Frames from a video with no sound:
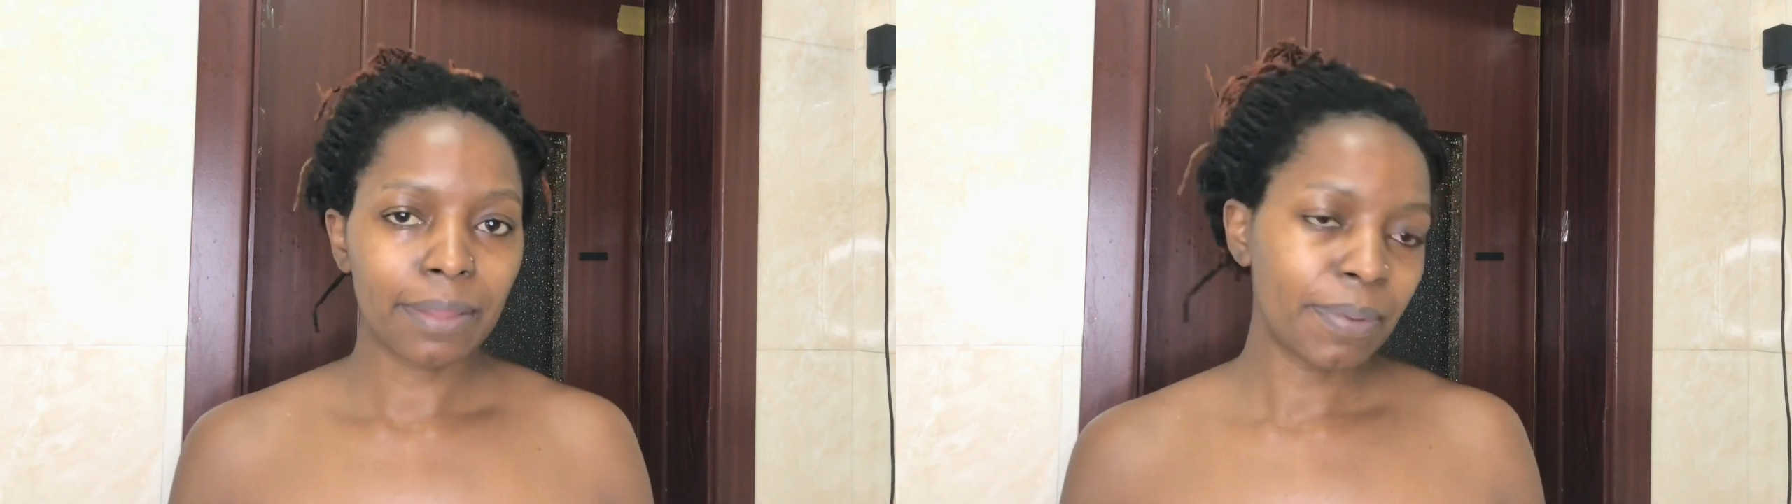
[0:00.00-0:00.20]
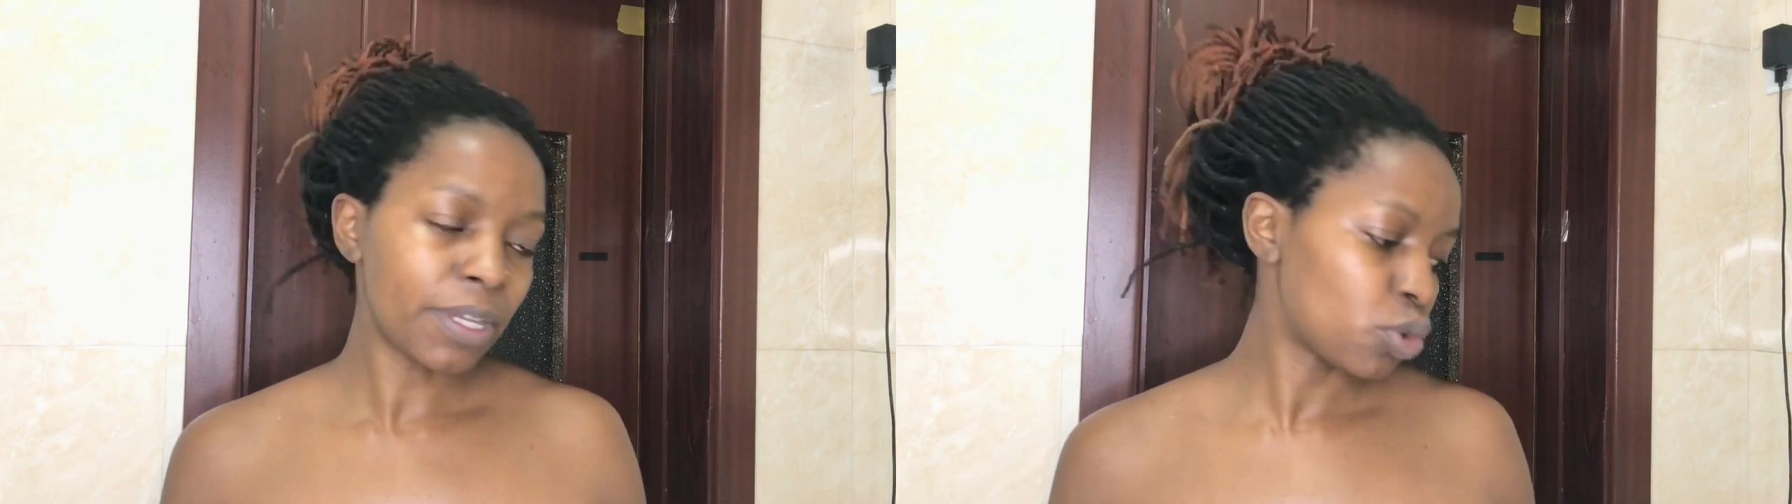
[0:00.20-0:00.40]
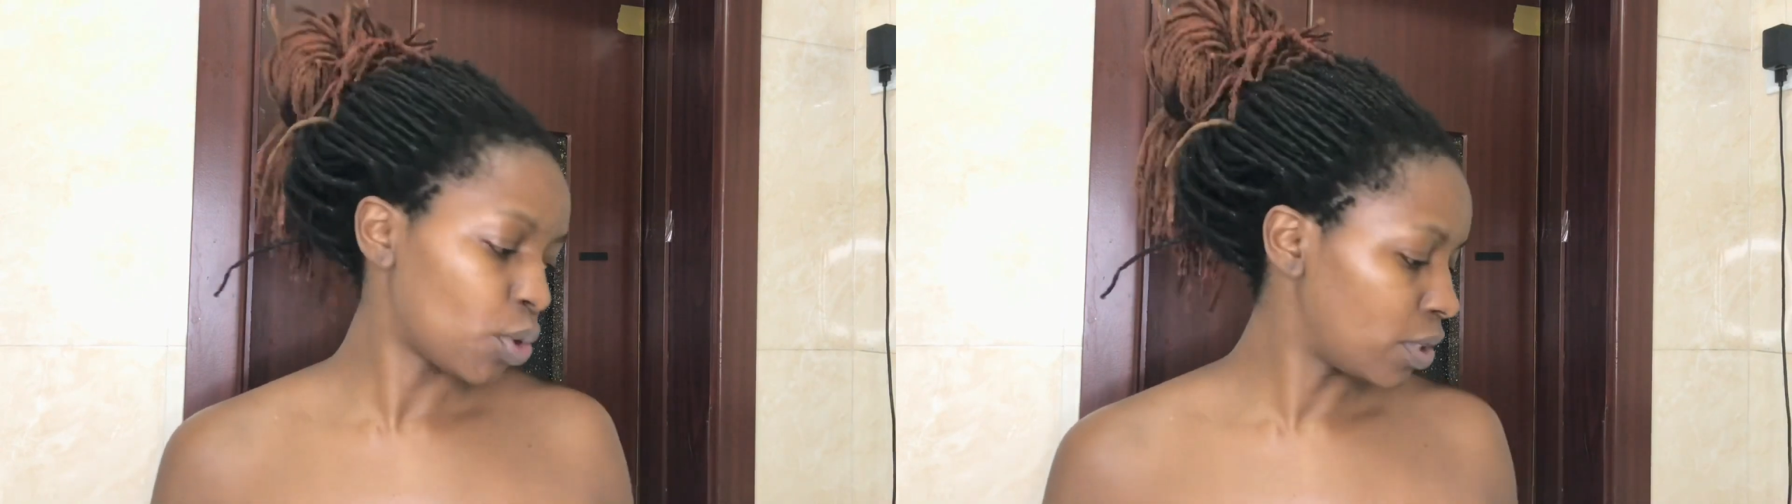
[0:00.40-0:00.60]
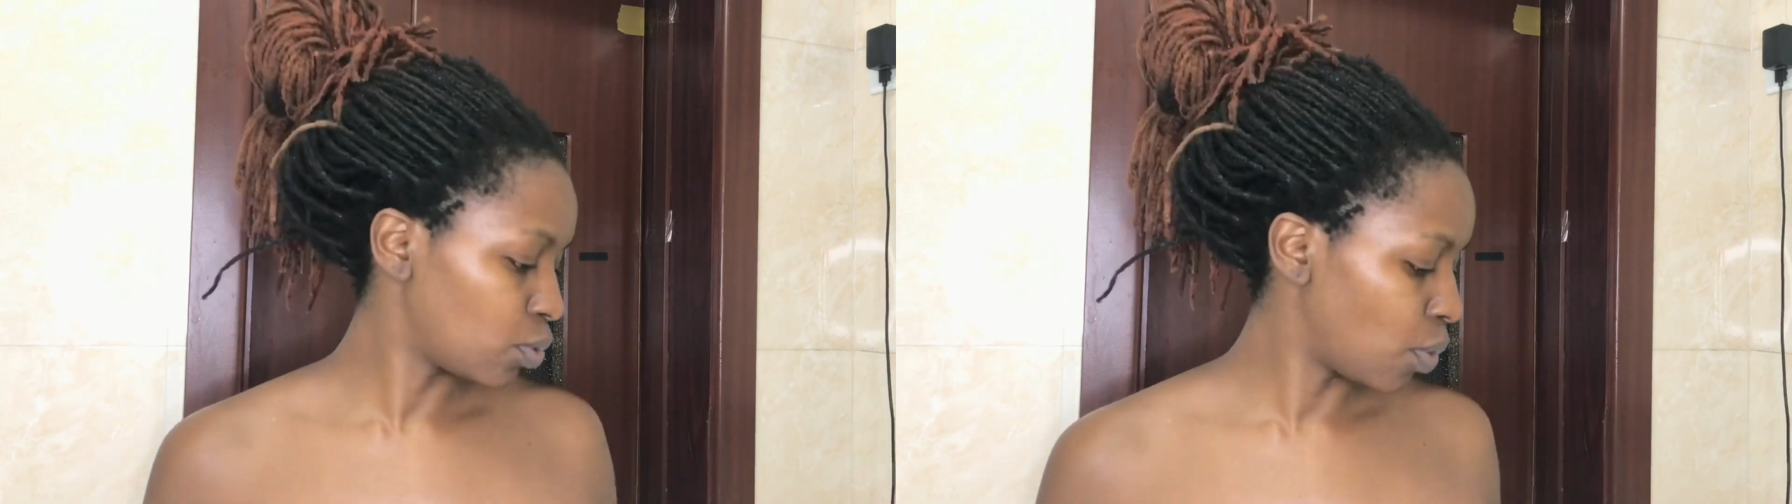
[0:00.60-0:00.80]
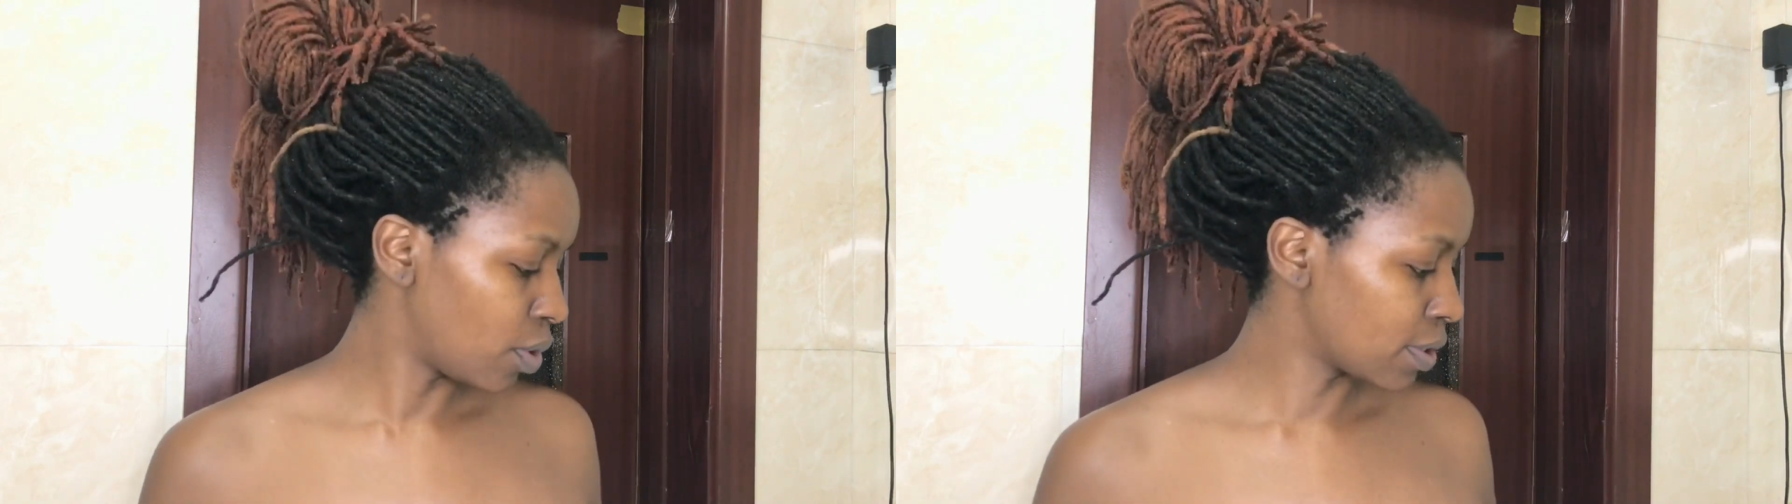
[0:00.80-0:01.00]
pH where it
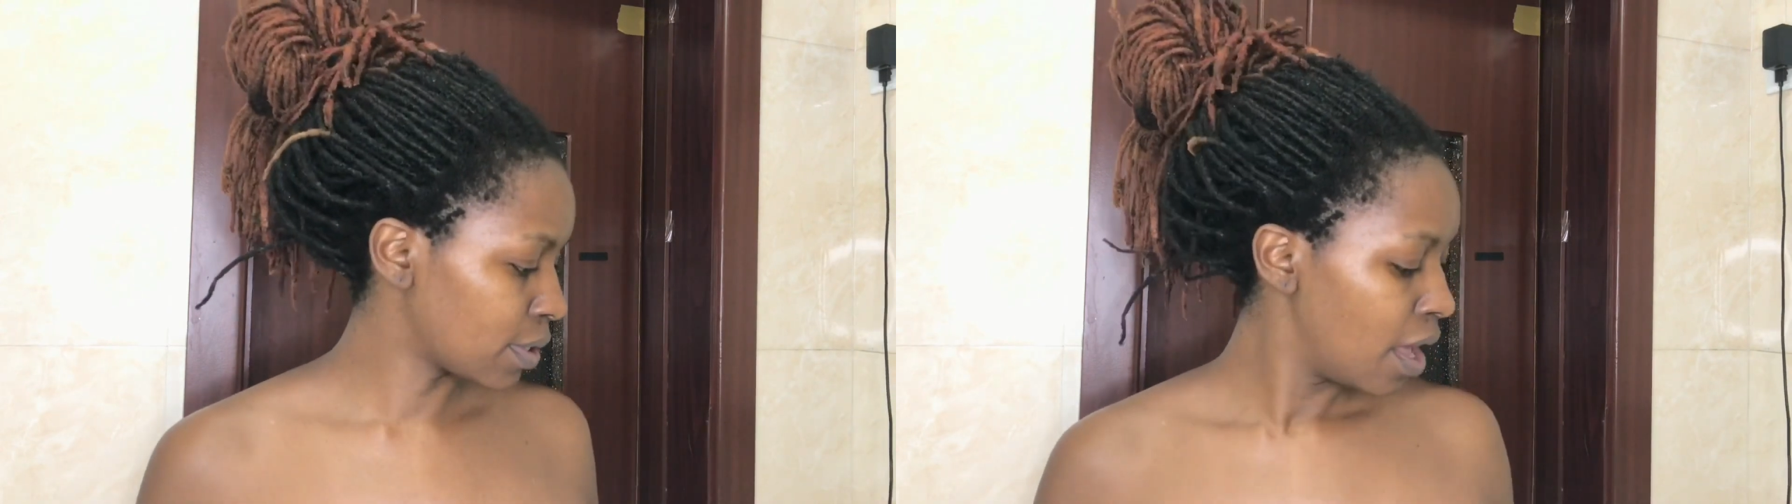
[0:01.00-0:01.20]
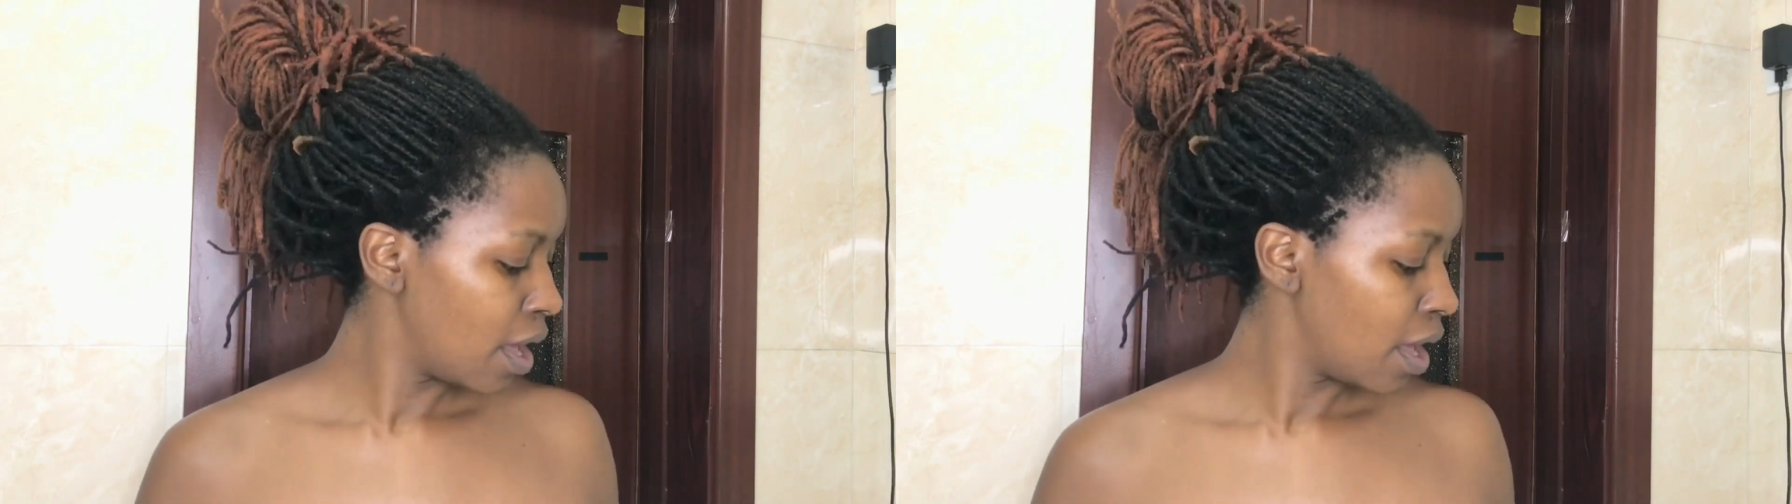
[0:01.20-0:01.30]
was.